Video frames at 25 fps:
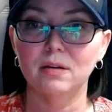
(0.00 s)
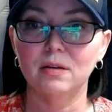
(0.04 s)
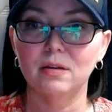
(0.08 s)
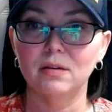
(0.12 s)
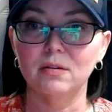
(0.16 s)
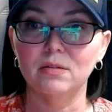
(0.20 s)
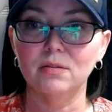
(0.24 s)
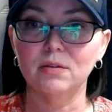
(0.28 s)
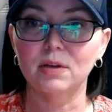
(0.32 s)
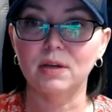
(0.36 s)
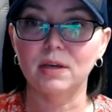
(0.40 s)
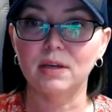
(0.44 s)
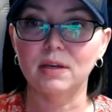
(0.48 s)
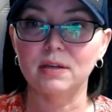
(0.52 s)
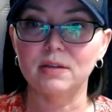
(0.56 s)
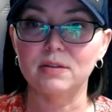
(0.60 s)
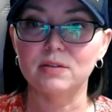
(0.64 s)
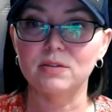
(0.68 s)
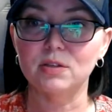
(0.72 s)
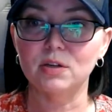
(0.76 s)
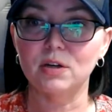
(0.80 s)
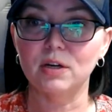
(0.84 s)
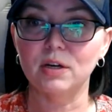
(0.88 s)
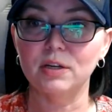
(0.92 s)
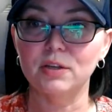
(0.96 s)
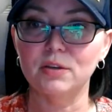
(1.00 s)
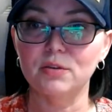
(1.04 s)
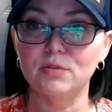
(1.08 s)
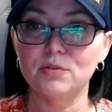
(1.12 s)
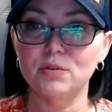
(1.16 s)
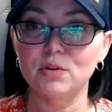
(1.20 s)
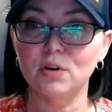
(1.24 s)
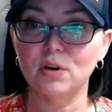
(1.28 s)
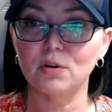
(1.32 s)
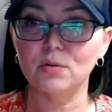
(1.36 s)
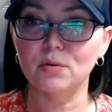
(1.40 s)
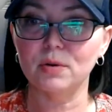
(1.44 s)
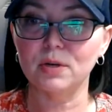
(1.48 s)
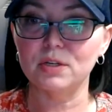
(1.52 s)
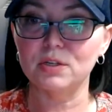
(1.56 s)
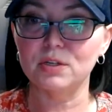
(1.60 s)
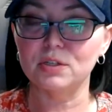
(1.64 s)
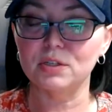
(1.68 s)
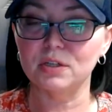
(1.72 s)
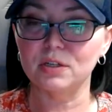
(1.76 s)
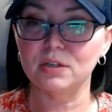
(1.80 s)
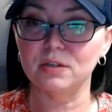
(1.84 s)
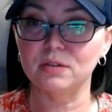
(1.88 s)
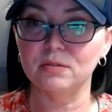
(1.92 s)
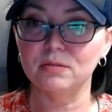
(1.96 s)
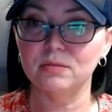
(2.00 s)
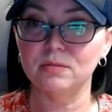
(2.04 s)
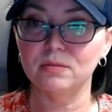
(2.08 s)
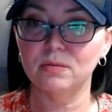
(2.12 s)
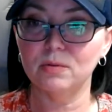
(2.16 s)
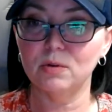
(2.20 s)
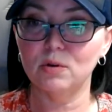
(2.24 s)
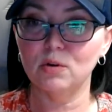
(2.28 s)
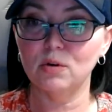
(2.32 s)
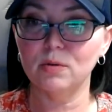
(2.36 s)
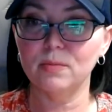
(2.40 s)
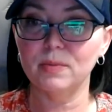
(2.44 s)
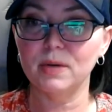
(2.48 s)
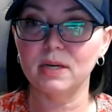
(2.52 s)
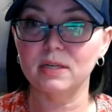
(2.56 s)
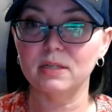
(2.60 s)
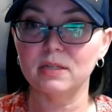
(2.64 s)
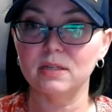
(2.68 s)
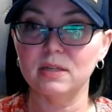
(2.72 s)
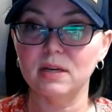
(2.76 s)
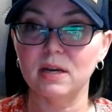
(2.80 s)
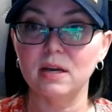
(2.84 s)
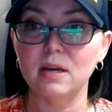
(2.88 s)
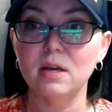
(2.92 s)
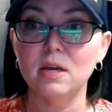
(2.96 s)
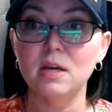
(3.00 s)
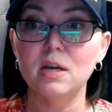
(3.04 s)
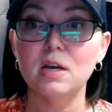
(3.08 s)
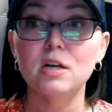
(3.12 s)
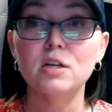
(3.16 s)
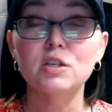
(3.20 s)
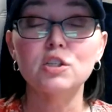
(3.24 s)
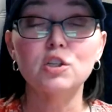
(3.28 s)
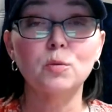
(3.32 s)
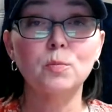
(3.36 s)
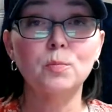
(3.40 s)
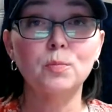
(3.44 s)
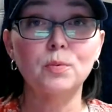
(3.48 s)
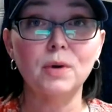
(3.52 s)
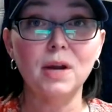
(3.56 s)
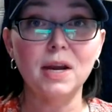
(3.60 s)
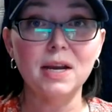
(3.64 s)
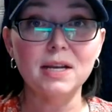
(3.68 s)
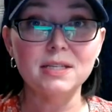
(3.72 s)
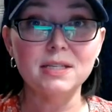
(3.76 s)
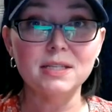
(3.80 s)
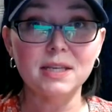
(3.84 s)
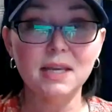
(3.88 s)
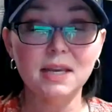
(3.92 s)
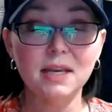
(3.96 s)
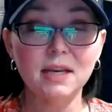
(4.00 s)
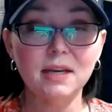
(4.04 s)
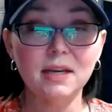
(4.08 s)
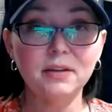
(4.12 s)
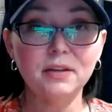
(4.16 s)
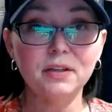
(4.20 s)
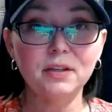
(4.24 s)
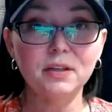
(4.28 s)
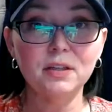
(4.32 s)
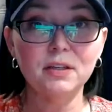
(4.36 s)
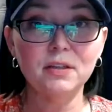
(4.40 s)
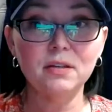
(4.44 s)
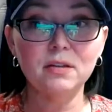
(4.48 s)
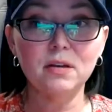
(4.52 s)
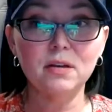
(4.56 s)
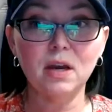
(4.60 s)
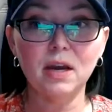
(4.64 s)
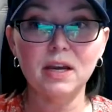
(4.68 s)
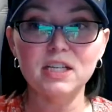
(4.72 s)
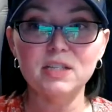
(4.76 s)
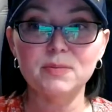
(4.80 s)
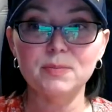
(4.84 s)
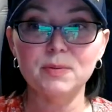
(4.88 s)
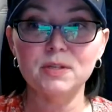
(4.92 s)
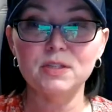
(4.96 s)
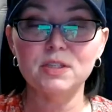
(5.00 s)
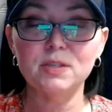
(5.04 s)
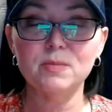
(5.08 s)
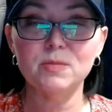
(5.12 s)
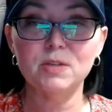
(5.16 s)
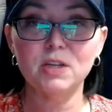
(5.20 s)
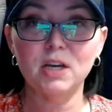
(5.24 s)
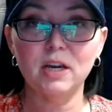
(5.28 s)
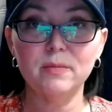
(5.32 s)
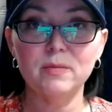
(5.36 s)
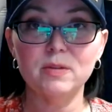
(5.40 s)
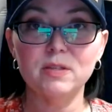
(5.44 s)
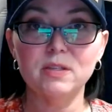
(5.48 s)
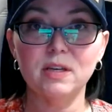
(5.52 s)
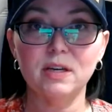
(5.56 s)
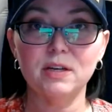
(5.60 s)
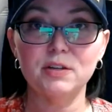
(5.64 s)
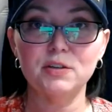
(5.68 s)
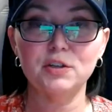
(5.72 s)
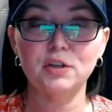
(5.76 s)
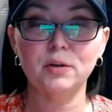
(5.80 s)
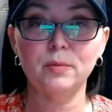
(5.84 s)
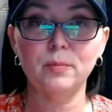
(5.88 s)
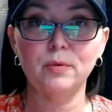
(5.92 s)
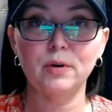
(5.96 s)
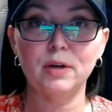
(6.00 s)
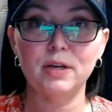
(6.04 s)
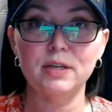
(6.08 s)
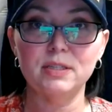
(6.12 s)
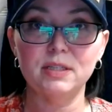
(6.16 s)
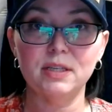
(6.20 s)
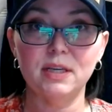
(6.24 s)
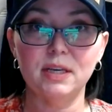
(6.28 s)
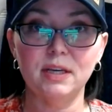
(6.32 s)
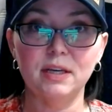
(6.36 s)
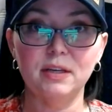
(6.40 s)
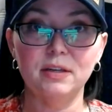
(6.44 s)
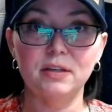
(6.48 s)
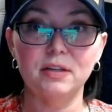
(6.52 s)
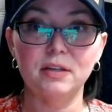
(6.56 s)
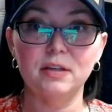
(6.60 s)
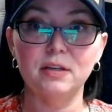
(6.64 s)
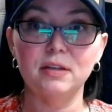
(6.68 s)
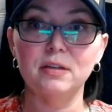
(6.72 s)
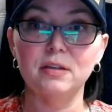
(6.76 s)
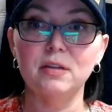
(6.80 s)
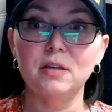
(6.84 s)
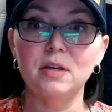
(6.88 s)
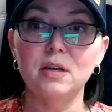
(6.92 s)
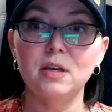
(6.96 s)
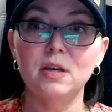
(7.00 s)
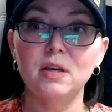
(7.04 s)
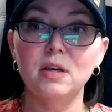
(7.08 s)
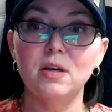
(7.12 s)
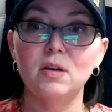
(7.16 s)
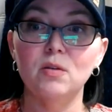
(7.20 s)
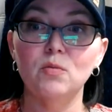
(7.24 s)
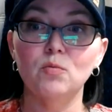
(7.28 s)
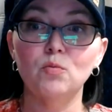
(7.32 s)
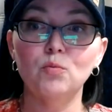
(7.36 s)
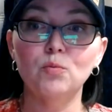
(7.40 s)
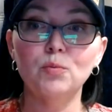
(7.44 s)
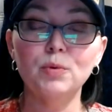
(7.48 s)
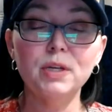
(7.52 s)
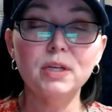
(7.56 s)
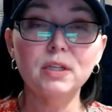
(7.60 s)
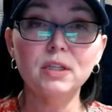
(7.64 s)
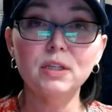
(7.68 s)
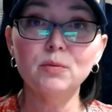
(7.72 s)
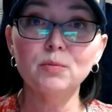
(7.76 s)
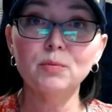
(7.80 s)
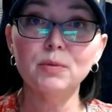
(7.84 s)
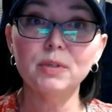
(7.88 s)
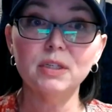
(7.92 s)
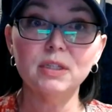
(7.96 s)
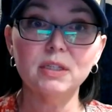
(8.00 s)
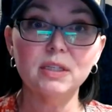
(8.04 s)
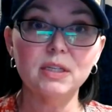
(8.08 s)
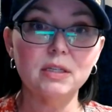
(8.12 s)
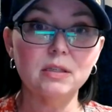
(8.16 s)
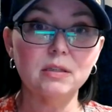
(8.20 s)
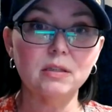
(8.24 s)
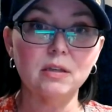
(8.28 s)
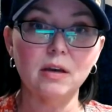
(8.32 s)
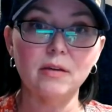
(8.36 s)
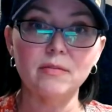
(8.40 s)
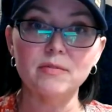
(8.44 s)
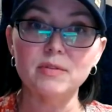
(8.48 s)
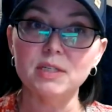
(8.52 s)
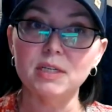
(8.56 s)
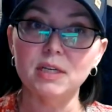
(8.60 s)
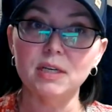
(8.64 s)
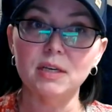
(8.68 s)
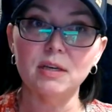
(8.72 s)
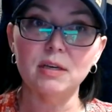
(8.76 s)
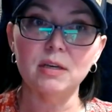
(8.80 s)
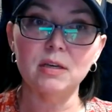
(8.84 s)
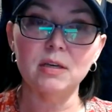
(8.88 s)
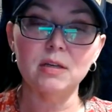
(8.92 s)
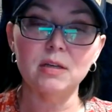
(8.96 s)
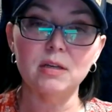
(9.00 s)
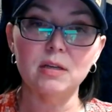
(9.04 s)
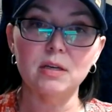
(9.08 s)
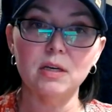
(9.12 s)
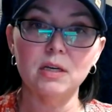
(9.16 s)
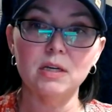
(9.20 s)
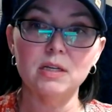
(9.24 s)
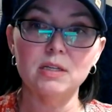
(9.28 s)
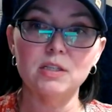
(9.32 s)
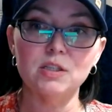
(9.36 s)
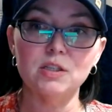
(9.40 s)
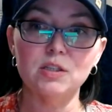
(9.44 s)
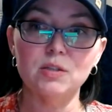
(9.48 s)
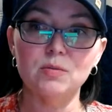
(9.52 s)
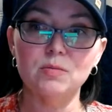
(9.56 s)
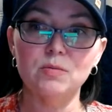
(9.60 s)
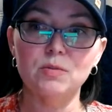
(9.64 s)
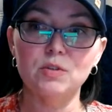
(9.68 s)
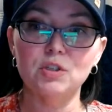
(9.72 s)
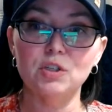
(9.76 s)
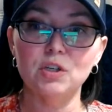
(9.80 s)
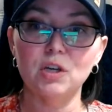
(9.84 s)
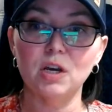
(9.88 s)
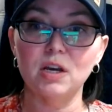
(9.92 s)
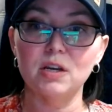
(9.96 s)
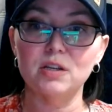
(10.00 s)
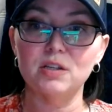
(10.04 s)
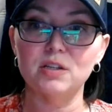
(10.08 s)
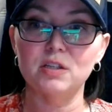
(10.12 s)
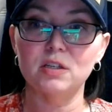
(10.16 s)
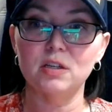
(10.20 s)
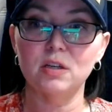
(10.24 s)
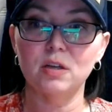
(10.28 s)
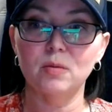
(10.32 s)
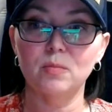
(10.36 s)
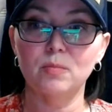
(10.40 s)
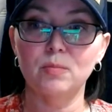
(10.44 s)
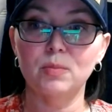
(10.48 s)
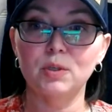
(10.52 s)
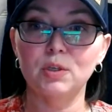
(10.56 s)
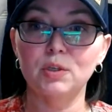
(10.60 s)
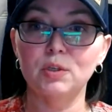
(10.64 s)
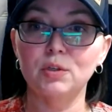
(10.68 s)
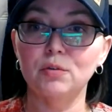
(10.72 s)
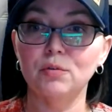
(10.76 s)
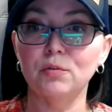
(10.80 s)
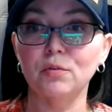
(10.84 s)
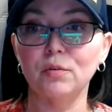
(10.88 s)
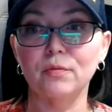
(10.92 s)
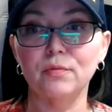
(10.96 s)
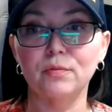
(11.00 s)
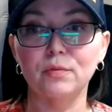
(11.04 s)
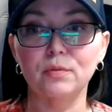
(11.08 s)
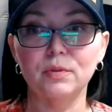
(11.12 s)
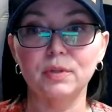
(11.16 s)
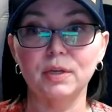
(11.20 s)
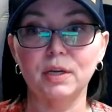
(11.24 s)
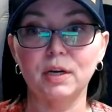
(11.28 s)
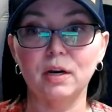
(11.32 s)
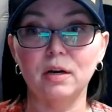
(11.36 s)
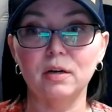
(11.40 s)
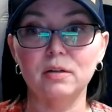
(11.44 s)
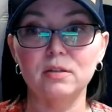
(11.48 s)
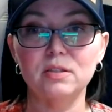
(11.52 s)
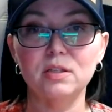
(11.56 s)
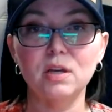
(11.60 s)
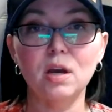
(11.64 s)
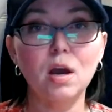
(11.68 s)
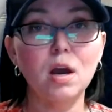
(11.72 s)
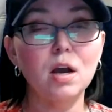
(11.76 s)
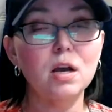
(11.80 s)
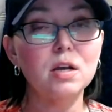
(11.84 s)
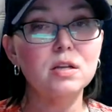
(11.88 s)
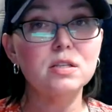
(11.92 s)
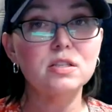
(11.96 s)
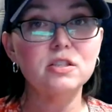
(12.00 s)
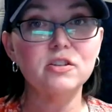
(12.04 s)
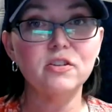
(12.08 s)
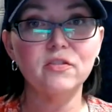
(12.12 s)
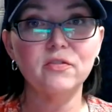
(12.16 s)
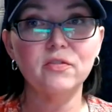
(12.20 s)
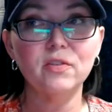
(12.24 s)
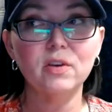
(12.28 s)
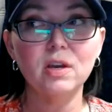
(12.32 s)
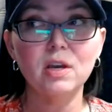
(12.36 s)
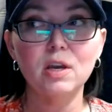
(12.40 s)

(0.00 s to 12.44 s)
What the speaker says: Okay, sorry, Utah question. Going back to that. So Bryce Canyon, I spent some time this last year in Bryce Canyon. Really, really loved it. It's just beautiful there. Tons of